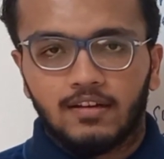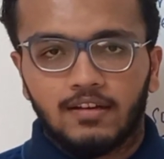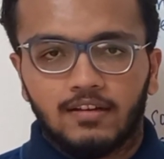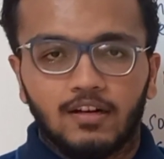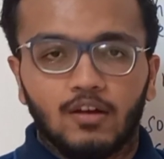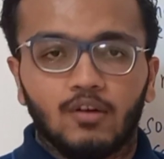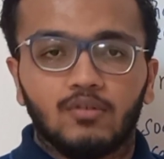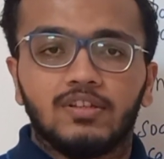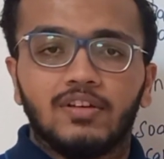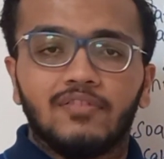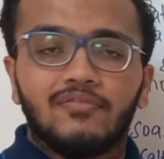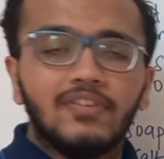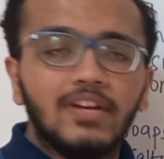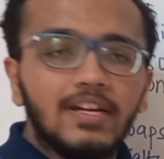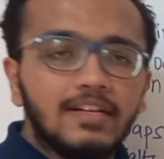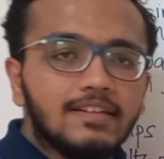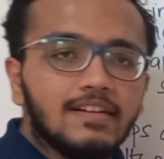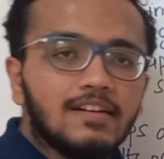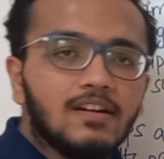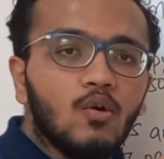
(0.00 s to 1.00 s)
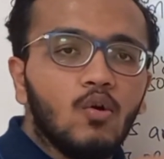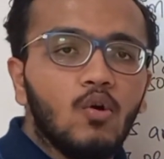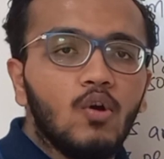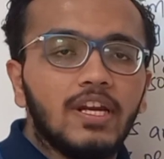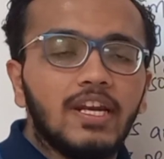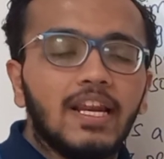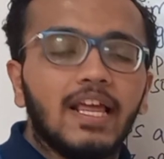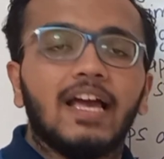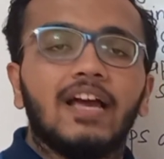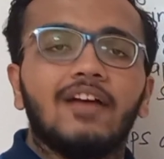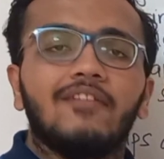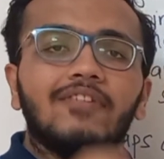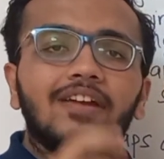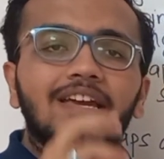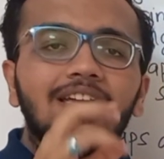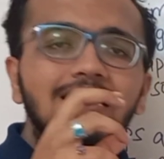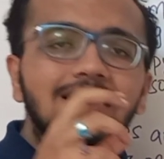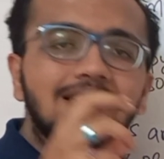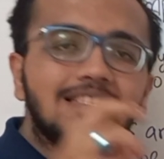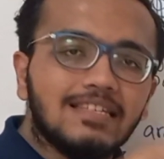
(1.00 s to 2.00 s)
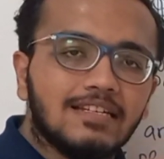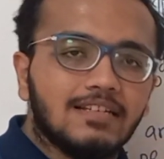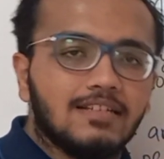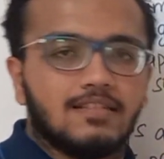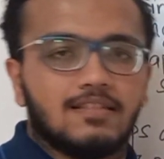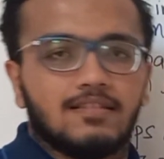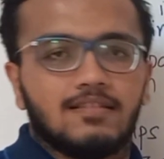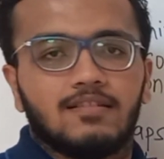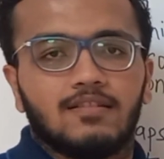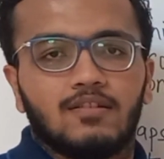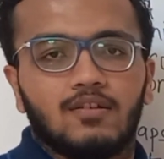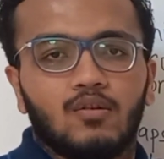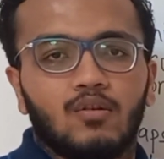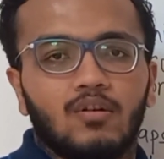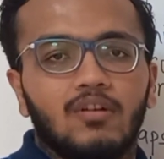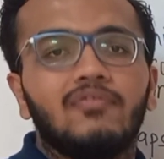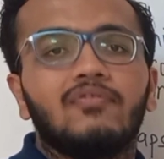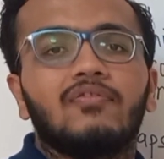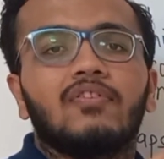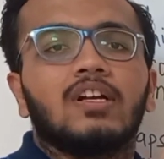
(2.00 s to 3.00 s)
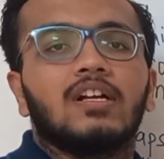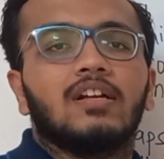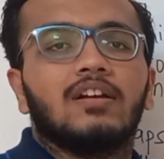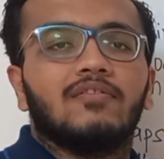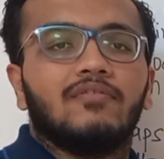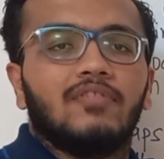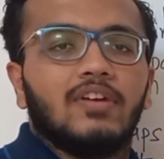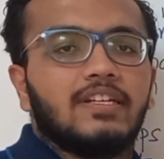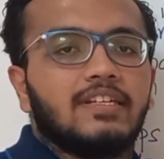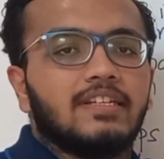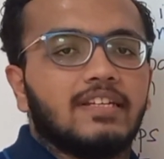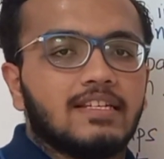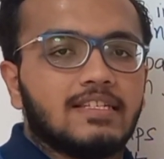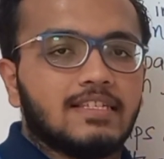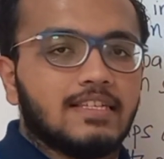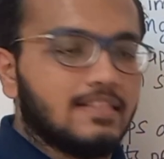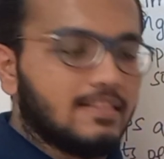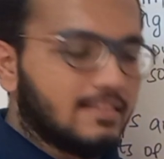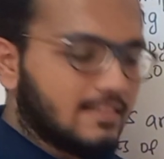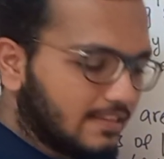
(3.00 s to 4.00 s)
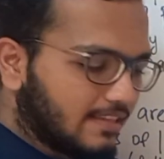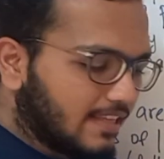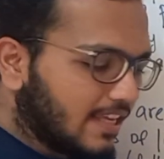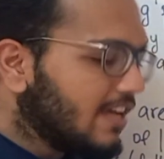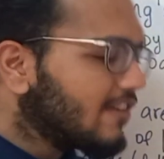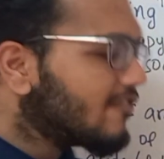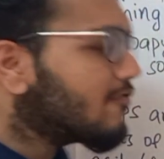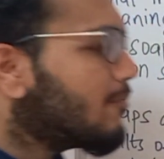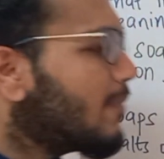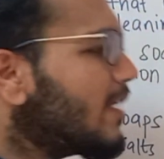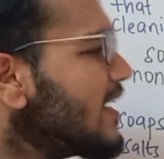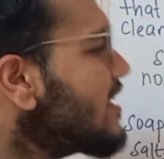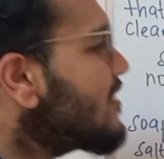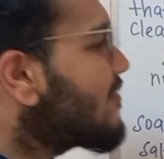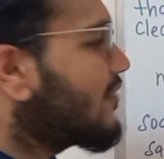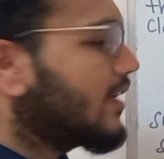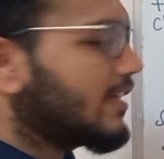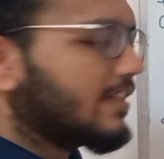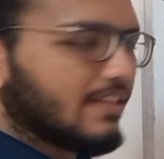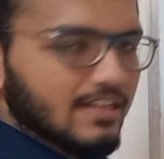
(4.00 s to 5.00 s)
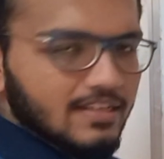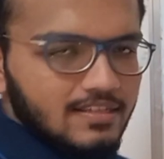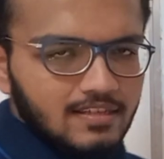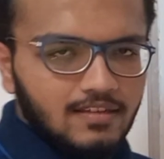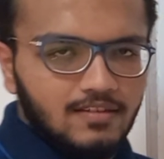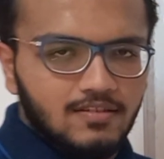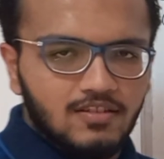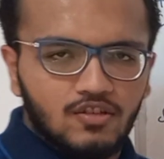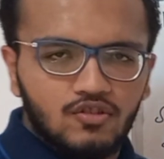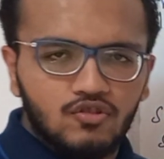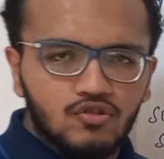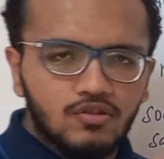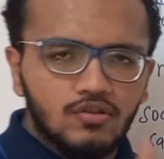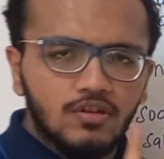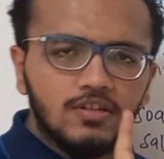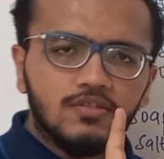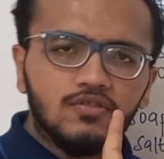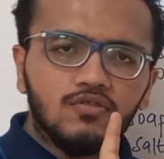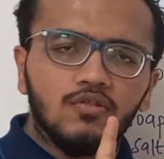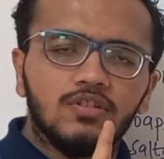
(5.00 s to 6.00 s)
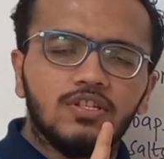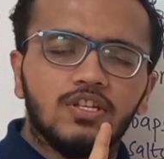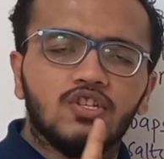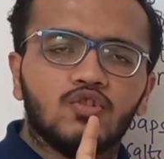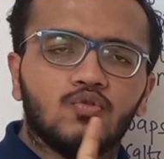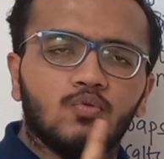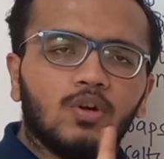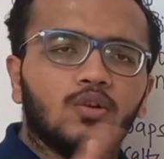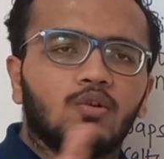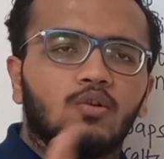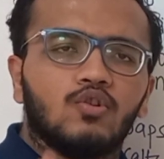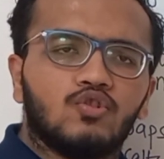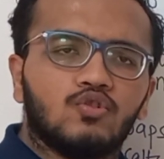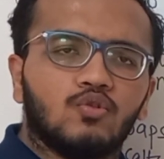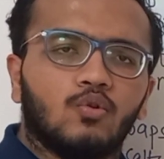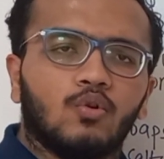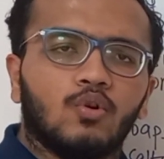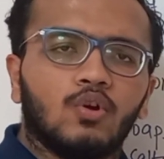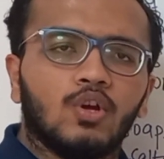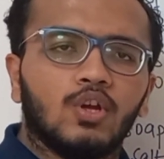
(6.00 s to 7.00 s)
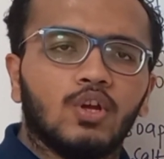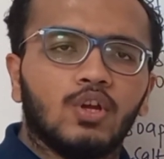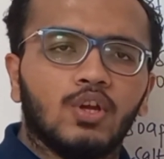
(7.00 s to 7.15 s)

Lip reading: Now the fat and oil have esters of fatty acids. They have many fatty acids. It's not just one or two.